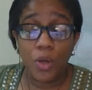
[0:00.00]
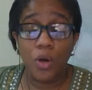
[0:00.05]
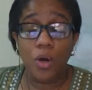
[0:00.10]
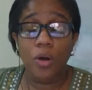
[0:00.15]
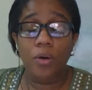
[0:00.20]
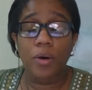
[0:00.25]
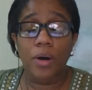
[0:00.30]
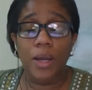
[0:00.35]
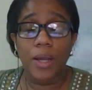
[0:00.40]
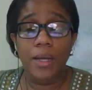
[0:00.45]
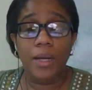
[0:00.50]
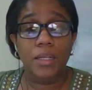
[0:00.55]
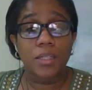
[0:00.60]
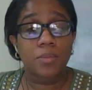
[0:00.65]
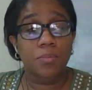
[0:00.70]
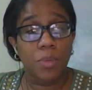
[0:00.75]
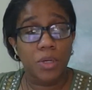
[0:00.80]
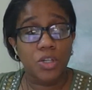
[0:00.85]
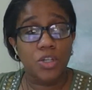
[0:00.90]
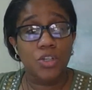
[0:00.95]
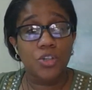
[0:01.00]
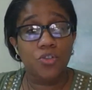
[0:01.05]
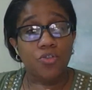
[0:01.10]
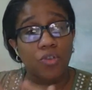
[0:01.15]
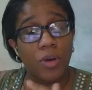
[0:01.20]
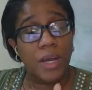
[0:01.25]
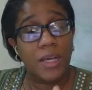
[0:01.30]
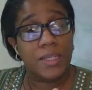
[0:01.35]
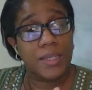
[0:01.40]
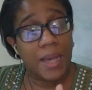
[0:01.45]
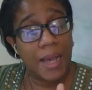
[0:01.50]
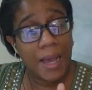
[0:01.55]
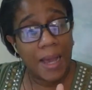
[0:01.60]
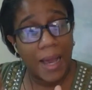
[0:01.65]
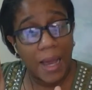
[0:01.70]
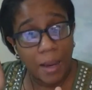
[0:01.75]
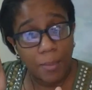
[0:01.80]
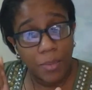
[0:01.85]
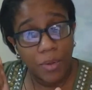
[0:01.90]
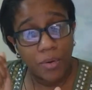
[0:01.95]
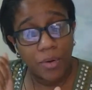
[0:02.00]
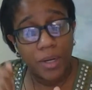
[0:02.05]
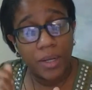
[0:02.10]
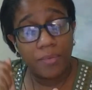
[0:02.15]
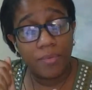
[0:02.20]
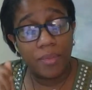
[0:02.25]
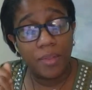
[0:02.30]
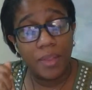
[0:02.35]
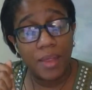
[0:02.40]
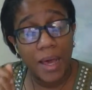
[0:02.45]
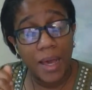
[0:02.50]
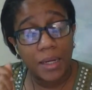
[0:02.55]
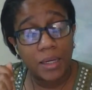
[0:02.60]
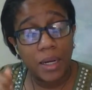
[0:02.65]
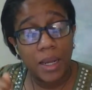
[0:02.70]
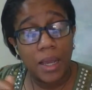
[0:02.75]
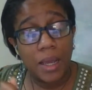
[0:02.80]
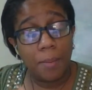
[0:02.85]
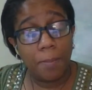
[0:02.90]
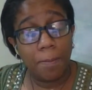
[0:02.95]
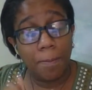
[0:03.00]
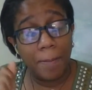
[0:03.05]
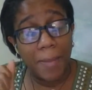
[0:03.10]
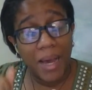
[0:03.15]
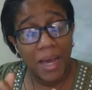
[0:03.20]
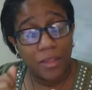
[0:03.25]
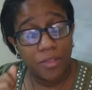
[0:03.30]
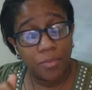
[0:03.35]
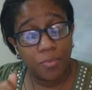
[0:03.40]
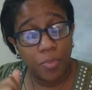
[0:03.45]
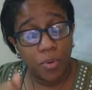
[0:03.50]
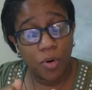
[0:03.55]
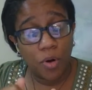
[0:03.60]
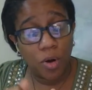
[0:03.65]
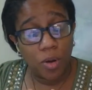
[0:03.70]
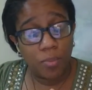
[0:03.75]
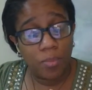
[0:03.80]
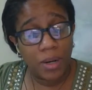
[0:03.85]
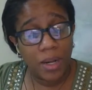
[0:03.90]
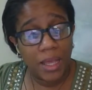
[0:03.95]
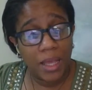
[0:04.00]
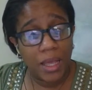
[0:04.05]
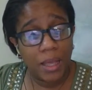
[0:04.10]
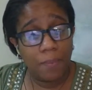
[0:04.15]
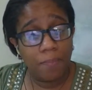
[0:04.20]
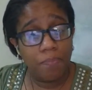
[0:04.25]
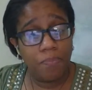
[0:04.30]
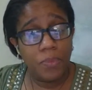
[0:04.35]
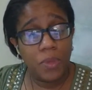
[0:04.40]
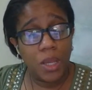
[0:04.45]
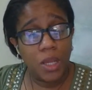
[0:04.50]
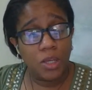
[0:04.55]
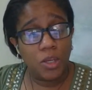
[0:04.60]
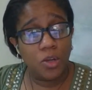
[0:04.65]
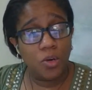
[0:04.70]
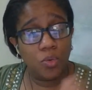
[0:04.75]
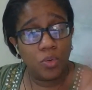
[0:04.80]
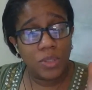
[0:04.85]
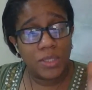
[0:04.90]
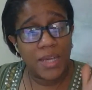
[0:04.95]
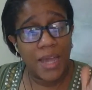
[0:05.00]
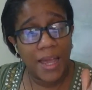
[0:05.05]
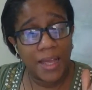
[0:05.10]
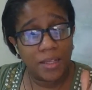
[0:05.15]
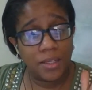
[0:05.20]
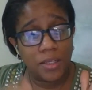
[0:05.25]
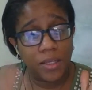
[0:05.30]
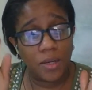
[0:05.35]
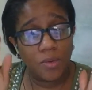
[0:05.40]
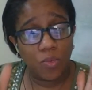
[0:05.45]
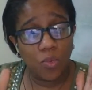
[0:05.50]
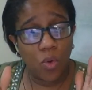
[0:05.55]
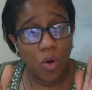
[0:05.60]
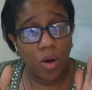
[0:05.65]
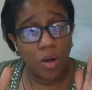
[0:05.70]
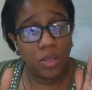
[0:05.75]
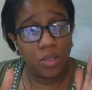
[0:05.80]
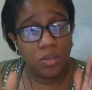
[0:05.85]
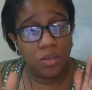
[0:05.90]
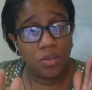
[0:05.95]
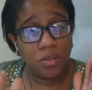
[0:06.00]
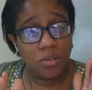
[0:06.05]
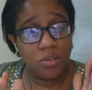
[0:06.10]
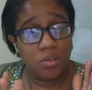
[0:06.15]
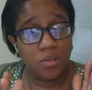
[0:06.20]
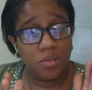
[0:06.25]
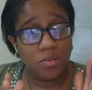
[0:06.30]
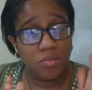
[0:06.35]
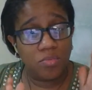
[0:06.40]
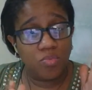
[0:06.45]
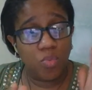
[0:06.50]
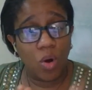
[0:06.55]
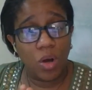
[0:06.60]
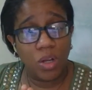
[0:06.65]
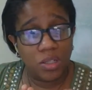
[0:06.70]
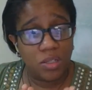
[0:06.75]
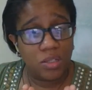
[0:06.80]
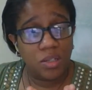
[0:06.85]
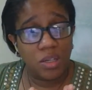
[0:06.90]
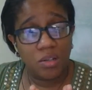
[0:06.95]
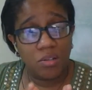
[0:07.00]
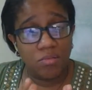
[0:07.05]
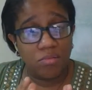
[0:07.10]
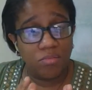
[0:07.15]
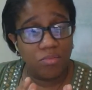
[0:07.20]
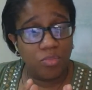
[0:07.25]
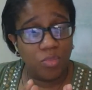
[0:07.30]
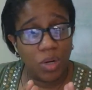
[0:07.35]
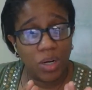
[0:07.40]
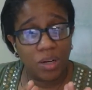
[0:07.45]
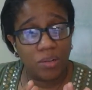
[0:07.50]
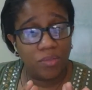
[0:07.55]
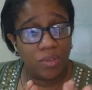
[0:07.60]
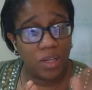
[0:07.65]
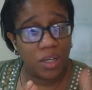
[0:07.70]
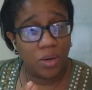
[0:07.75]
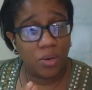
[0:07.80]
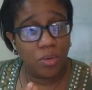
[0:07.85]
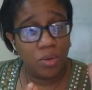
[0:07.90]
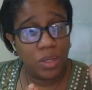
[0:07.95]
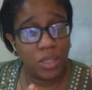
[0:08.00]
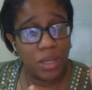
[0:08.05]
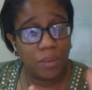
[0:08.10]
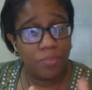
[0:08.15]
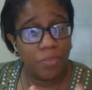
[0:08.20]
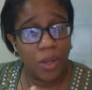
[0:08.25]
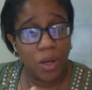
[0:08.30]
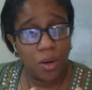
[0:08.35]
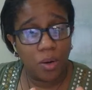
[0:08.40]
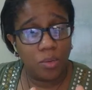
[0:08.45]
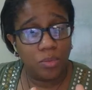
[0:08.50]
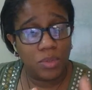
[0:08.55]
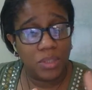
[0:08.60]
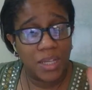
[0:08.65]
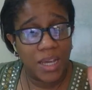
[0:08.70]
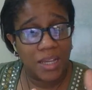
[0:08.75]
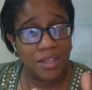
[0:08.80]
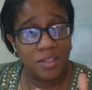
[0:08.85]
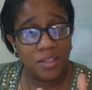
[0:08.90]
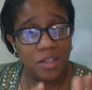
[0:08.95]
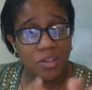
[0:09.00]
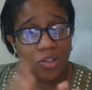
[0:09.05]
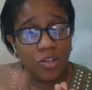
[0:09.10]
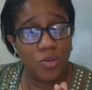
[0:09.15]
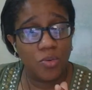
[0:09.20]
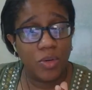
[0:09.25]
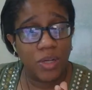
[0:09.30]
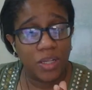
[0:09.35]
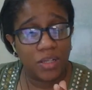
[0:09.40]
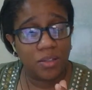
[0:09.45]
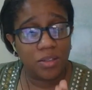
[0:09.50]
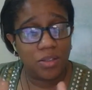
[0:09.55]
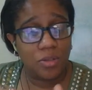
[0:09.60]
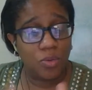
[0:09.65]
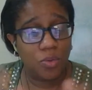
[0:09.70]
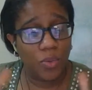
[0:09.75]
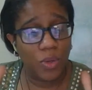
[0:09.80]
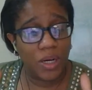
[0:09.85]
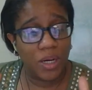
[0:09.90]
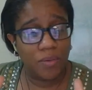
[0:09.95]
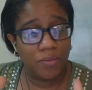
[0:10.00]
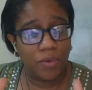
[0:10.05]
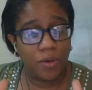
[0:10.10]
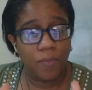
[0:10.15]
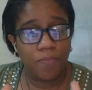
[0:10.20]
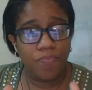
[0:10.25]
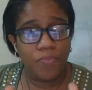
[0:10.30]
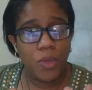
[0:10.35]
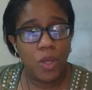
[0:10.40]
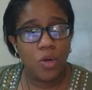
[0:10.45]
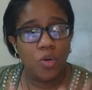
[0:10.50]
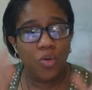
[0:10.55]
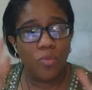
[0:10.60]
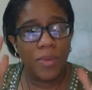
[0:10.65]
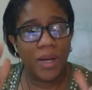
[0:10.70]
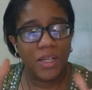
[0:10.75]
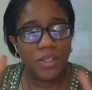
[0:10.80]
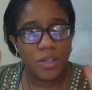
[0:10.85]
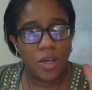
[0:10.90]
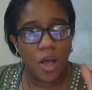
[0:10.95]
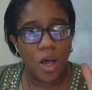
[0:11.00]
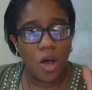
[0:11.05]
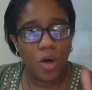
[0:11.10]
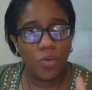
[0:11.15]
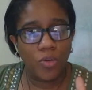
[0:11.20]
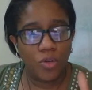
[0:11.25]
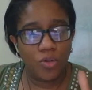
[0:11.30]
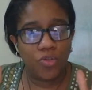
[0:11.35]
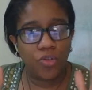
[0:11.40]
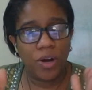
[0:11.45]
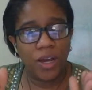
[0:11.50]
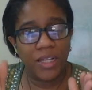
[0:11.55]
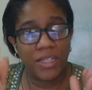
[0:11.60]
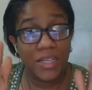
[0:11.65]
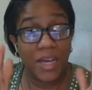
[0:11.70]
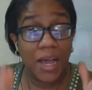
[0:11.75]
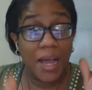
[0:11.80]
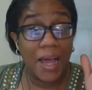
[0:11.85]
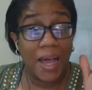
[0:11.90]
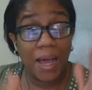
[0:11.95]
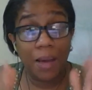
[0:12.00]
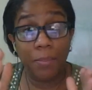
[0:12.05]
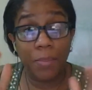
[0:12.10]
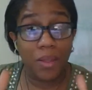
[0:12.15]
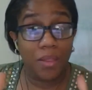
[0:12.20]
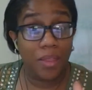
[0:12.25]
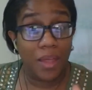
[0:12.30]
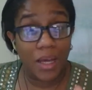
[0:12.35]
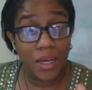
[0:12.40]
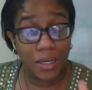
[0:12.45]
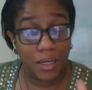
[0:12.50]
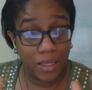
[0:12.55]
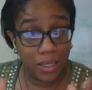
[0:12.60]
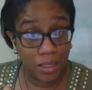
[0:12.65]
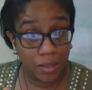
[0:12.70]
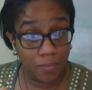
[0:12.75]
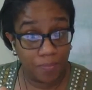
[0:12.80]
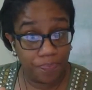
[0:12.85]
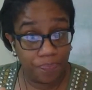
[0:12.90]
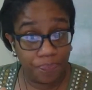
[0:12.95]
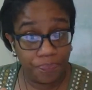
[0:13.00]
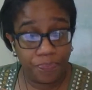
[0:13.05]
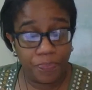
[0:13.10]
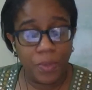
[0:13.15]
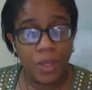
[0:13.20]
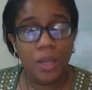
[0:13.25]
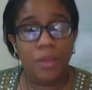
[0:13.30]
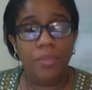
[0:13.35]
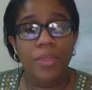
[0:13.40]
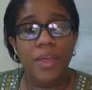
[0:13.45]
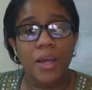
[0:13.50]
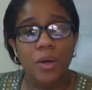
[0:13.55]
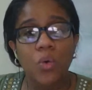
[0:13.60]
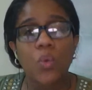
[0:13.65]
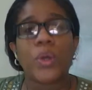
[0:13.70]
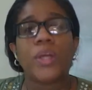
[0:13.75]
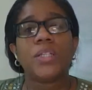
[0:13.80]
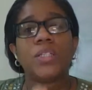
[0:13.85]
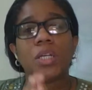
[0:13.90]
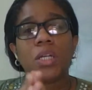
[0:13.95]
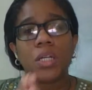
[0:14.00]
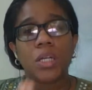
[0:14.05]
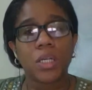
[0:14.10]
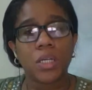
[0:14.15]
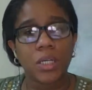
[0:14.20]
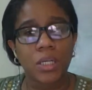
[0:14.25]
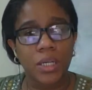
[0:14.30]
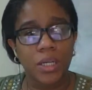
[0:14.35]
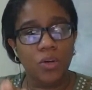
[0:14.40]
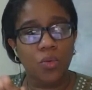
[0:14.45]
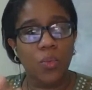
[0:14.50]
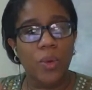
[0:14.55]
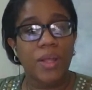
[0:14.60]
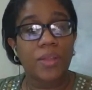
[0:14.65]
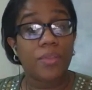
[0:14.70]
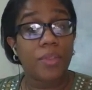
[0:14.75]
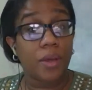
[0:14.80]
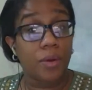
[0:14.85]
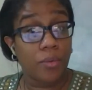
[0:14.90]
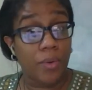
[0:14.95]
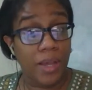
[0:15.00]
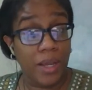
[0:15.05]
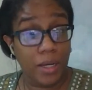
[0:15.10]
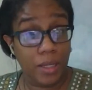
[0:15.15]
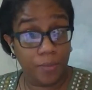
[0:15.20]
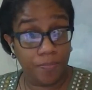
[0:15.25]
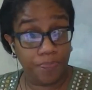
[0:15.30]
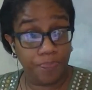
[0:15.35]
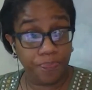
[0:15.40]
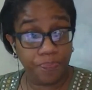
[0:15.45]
All right. As much as you try to hammer in that math problem, tens and ones and whatever they call them now, tens and units or whatever. No matter how you try to hammer that in, they're going to learn it when they're ready.